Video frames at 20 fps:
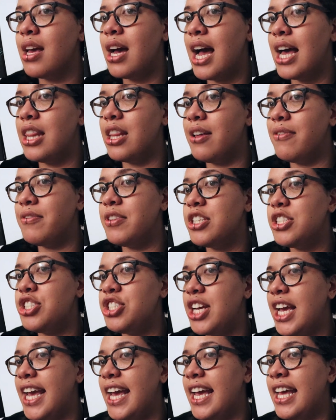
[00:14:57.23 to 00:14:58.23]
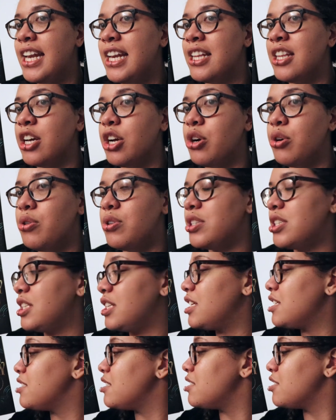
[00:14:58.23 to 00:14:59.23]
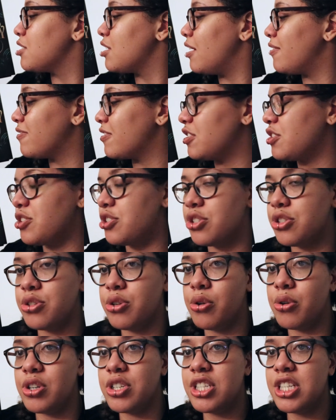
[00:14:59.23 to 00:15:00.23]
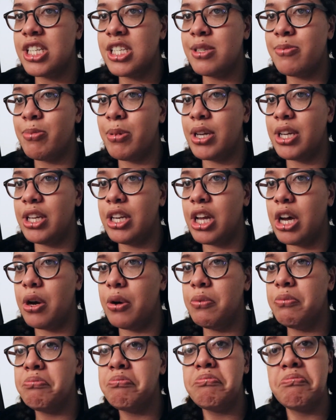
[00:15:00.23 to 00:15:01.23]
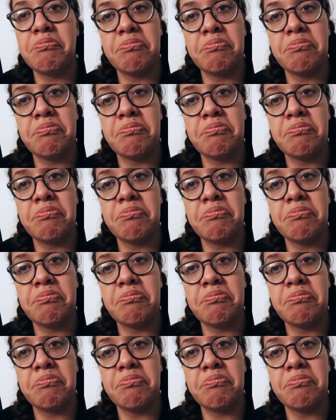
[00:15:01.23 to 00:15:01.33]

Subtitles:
I love the jade and the gold in this. This cover is just gorgeous, but you know,